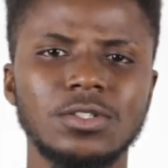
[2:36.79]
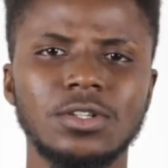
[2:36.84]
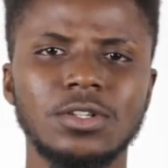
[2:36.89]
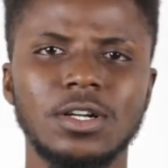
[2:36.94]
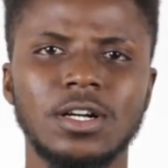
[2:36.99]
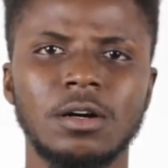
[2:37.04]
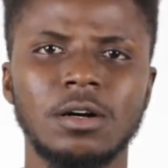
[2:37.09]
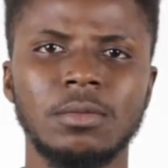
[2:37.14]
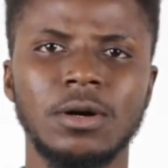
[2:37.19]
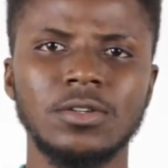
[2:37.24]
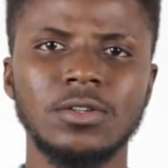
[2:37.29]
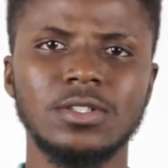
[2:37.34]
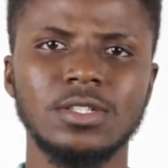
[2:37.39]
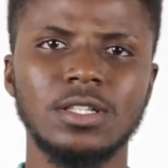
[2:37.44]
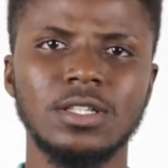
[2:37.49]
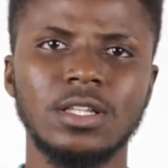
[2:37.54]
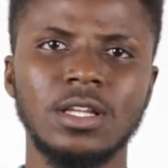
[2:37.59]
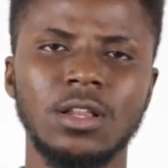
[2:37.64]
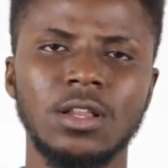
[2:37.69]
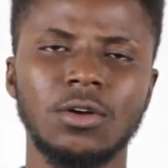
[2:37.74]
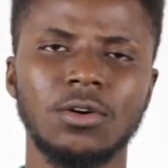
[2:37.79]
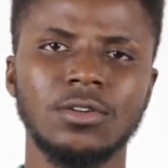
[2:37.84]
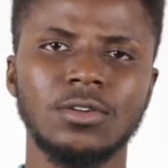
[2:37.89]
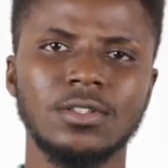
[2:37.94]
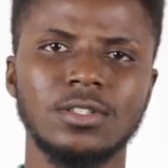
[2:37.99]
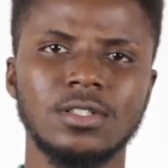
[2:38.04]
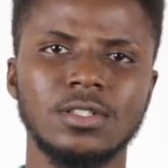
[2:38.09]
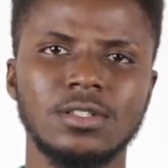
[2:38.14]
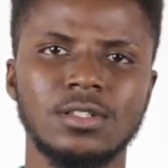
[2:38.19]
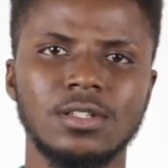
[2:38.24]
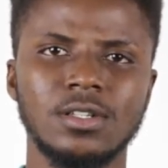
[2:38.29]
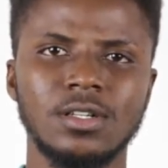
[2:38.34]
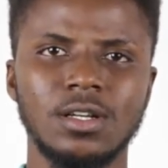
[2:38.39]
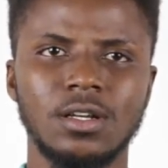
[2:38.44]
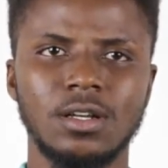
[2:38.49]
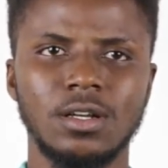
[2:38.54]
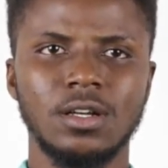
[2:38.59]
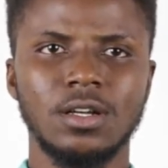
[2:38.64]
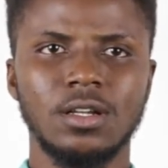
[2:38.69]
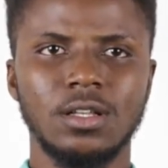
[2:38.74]
to talk about the lungs.
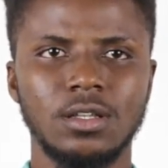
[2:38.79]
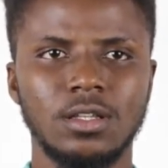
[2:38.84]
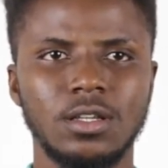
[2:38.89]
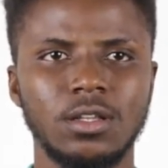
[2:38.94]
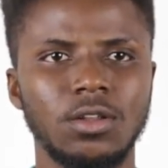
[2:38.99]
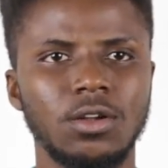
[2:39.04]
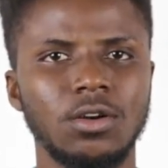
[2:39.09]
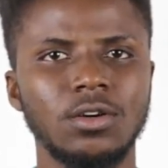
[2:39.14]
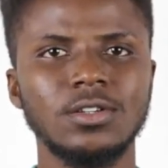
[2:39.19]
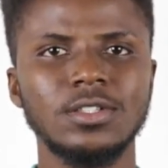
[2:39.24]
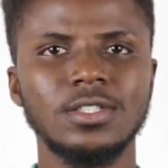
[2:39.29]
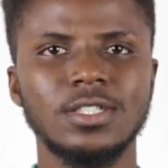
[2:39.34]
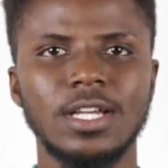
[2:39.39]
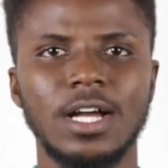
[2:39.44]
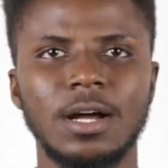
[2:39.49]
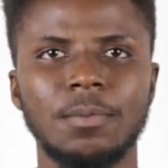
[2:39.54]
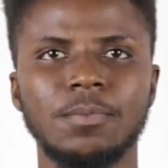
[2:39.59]
The lungs are